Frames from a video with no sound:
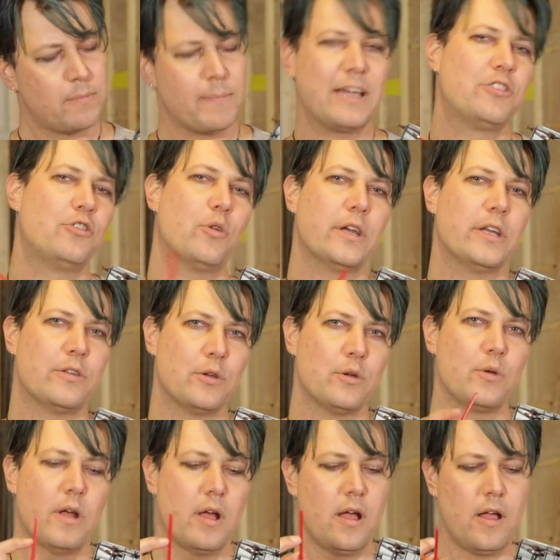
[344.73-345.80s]
make sure you
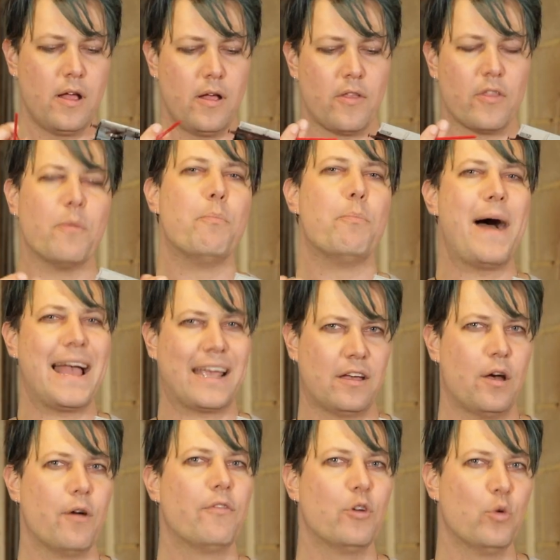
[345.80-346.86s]
do the back
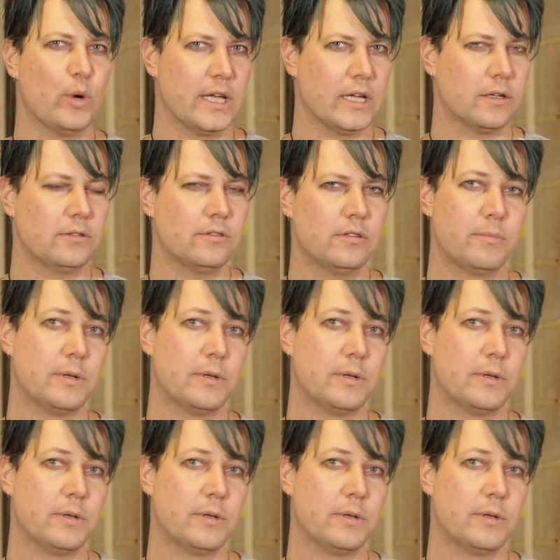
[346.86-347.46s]
of the wheels,